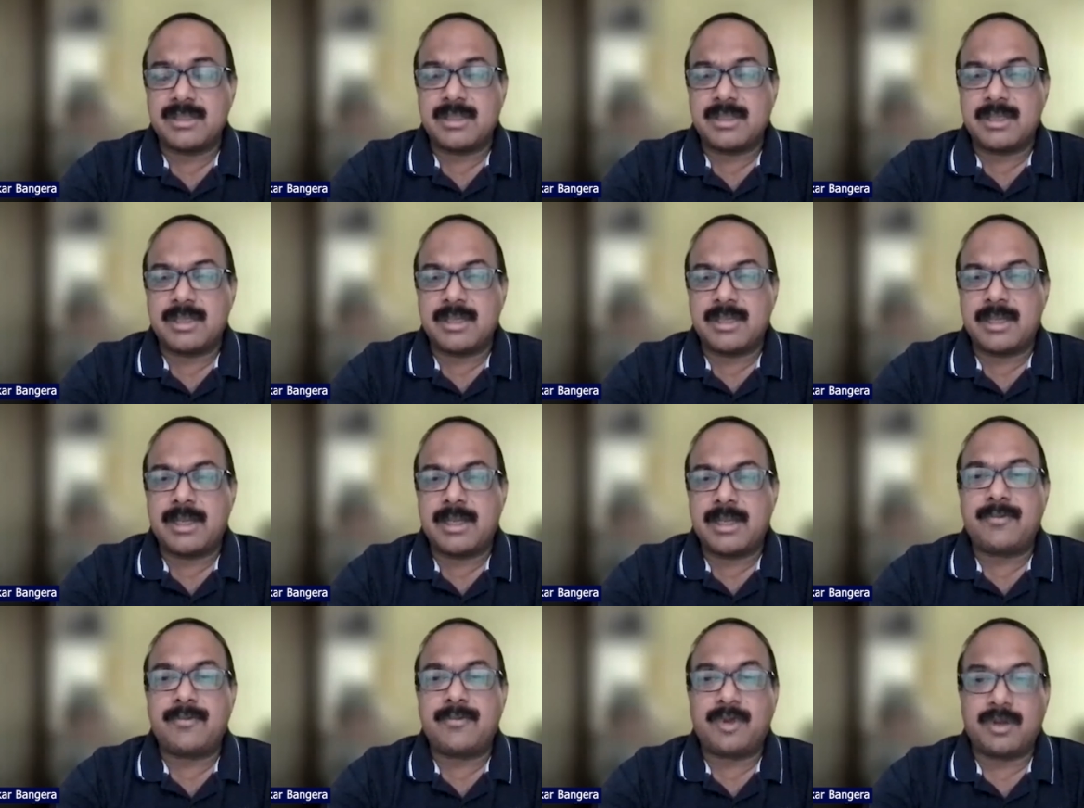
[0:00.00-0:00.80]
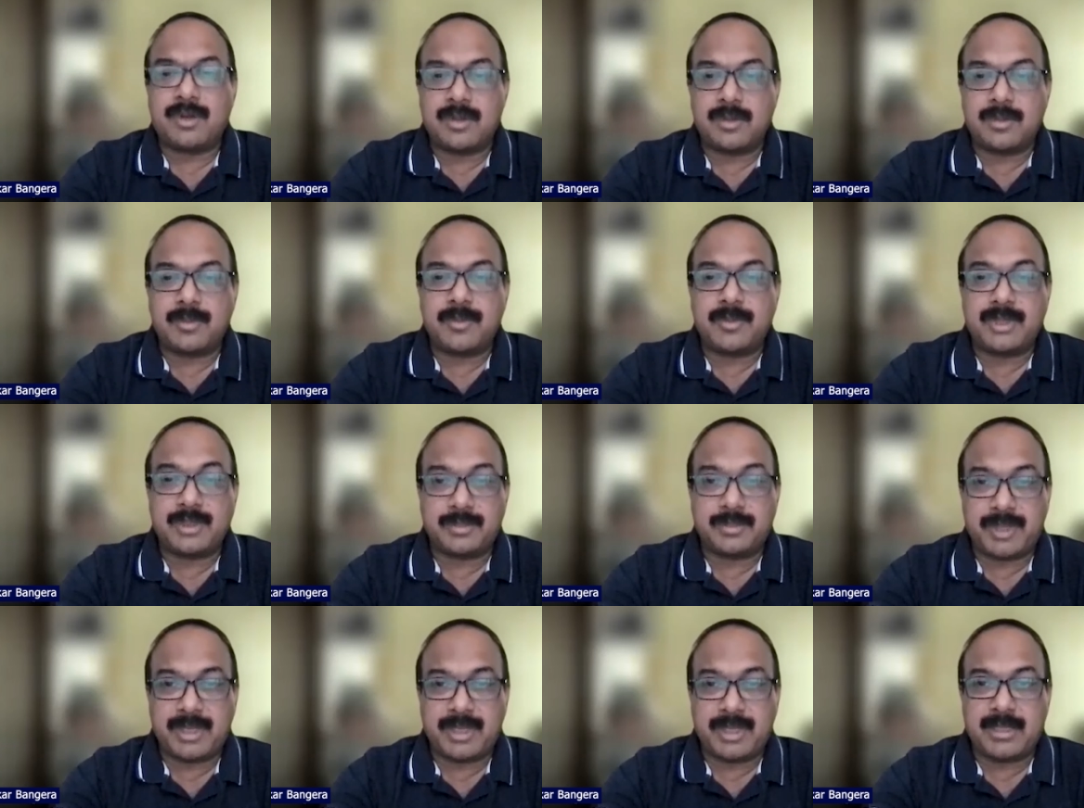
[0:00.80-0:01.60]
uh, and follow up with the
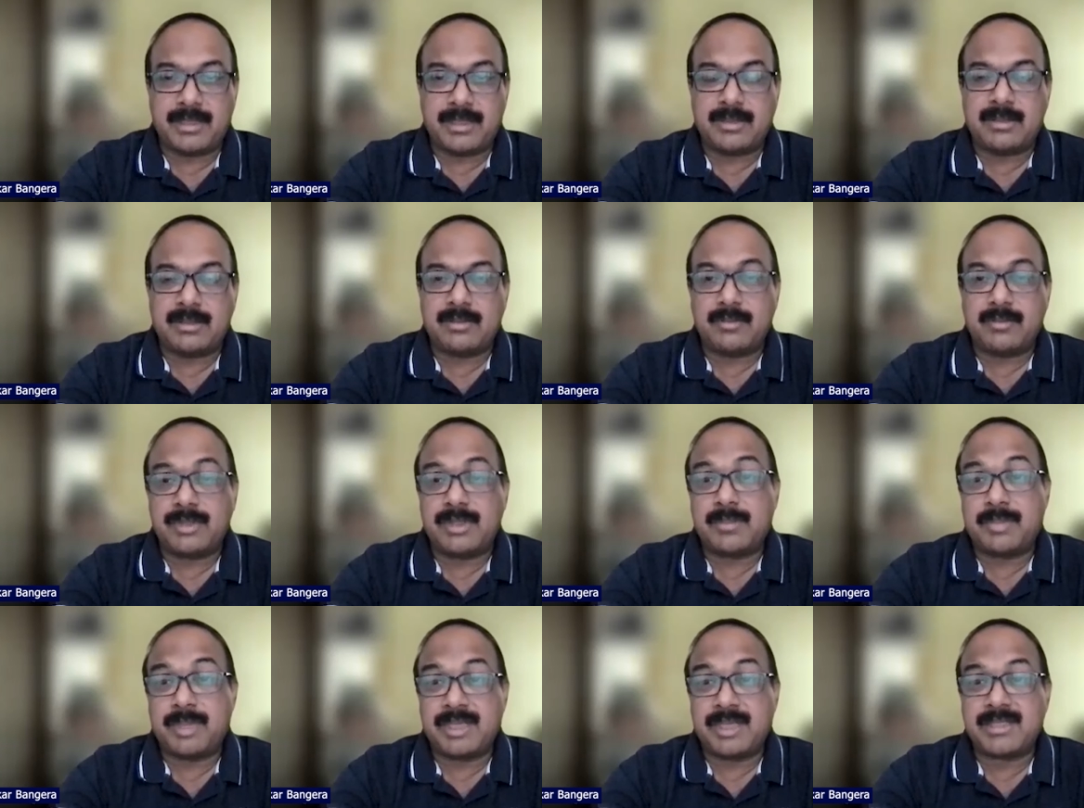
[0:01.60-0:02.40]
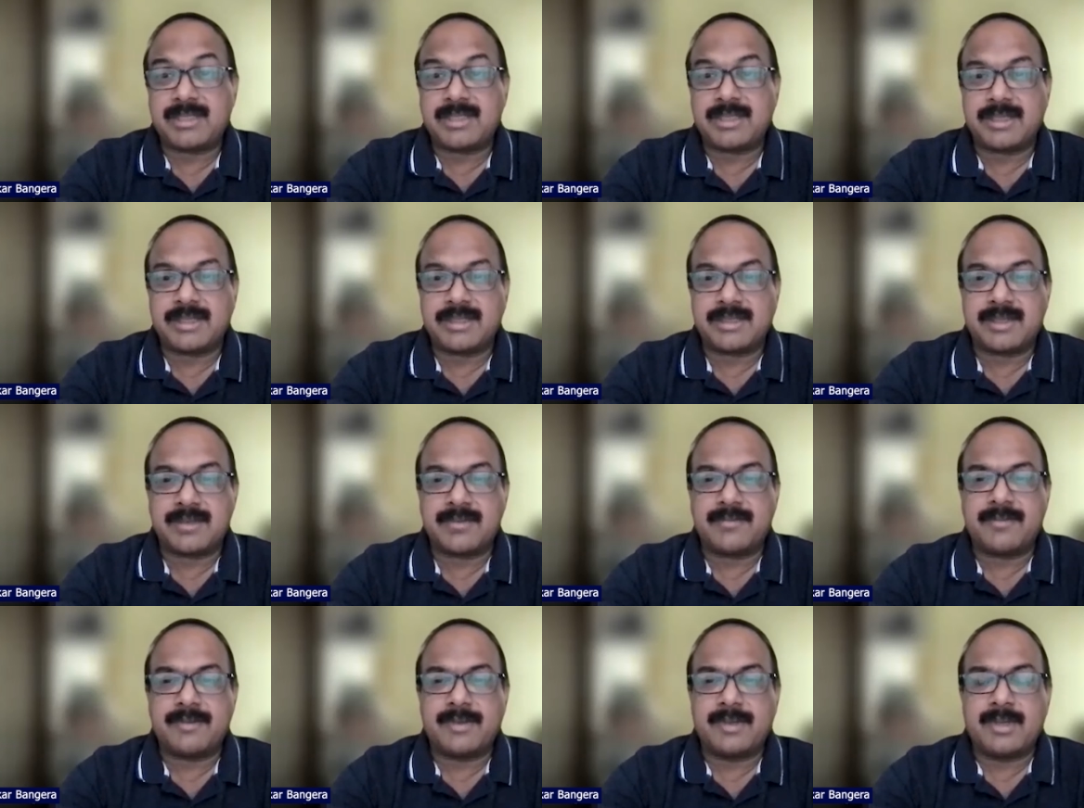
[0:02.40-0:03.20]
you know with the patient itself
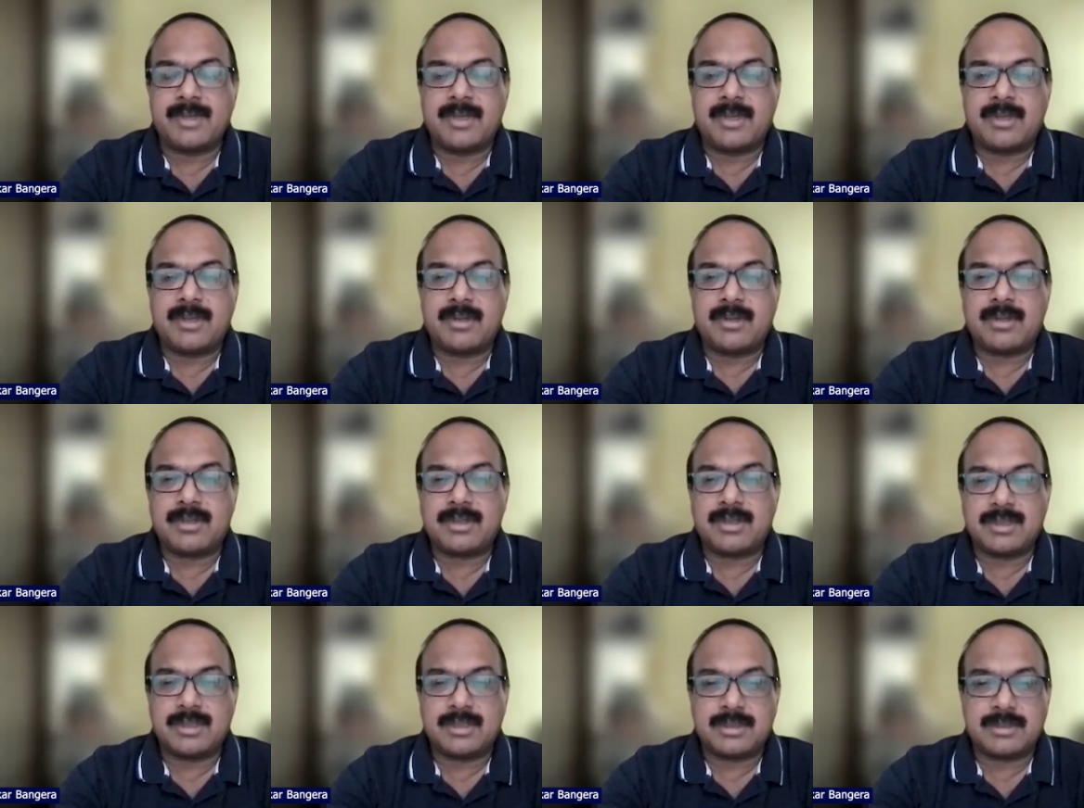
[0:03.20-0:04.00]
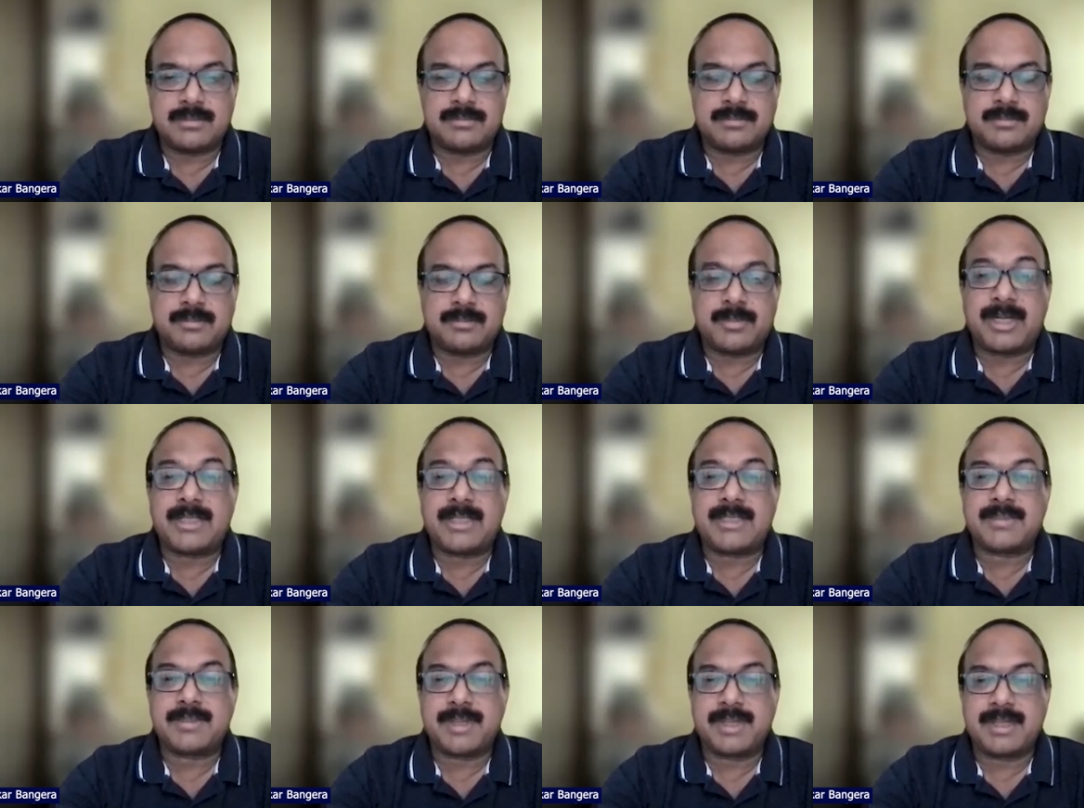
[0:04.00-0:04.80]
or the
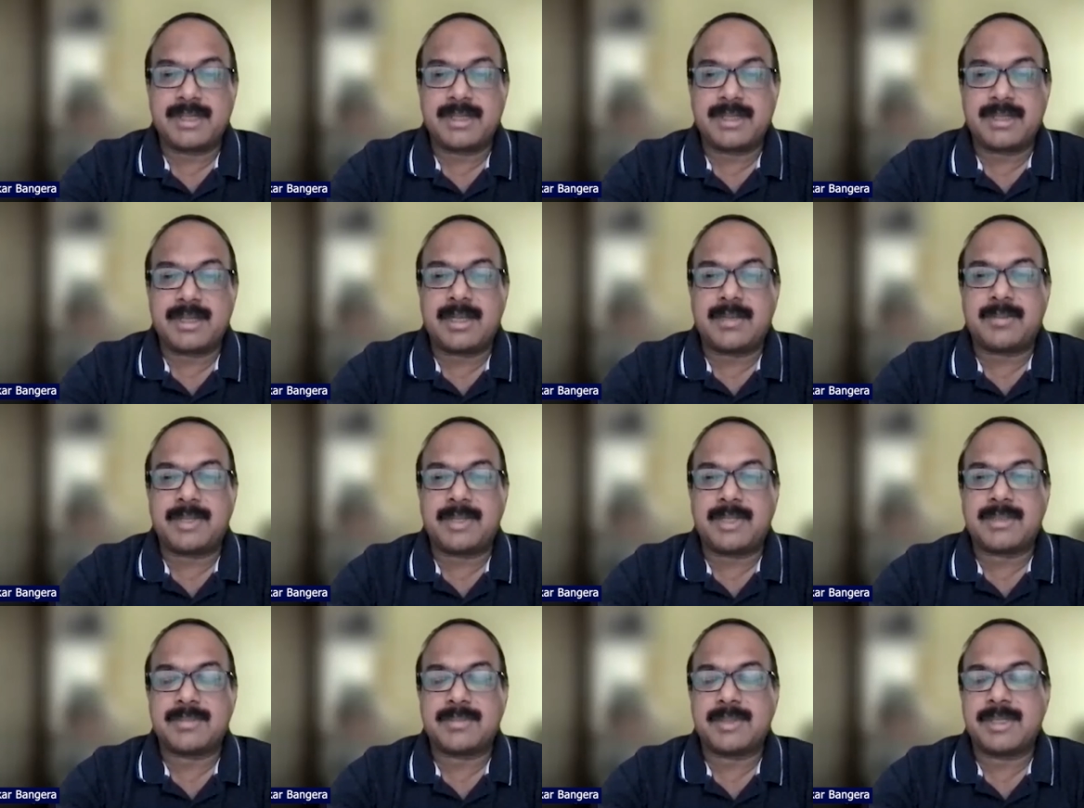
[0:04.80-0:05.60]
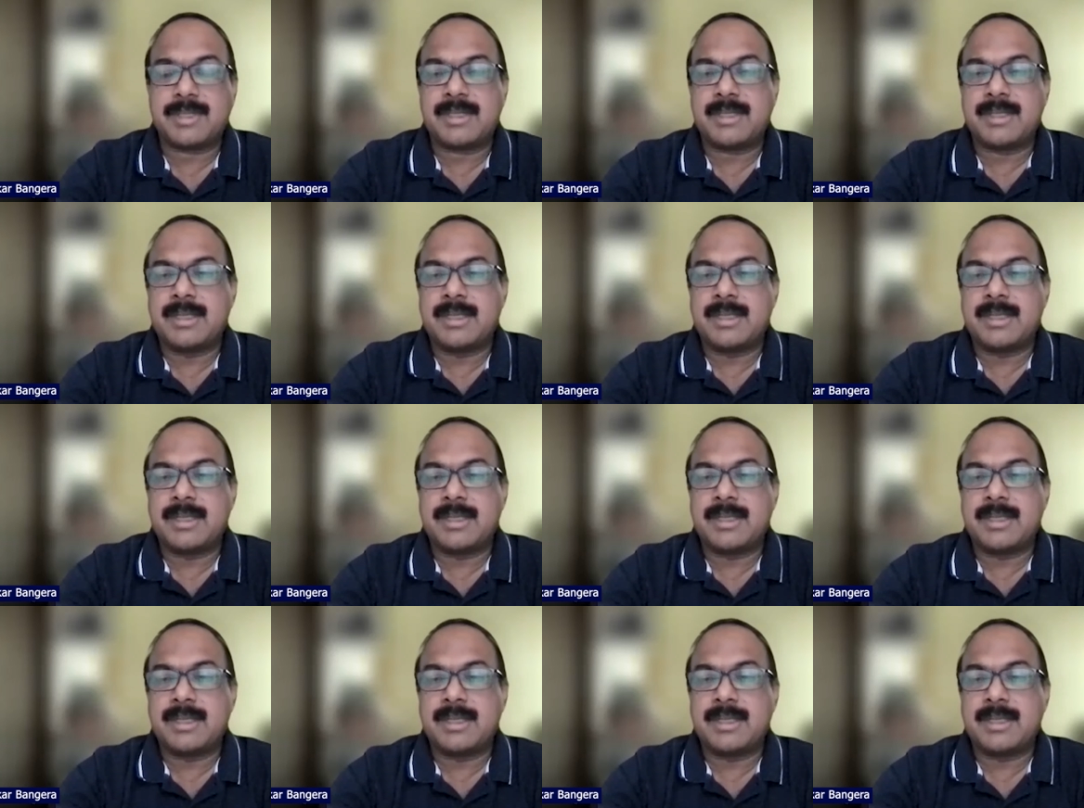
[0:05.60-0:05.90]
participant trial participant